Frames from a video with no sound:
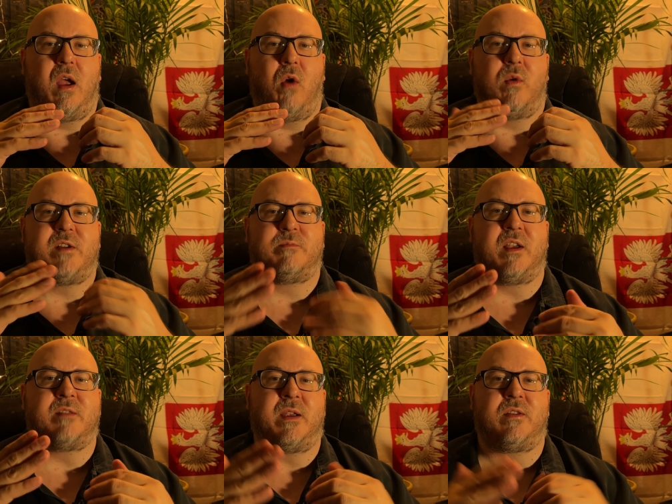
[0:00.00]
Which
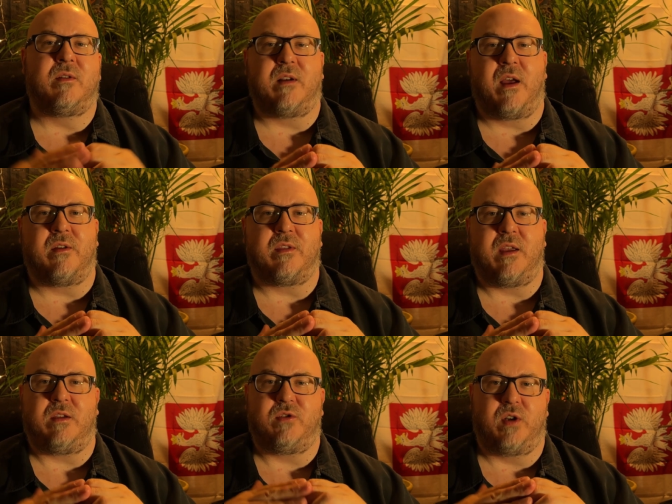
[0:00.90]
brings me to another
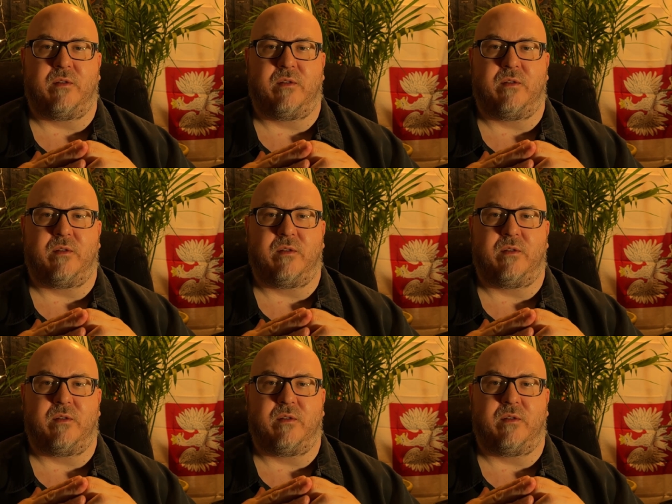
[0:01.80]
thing you should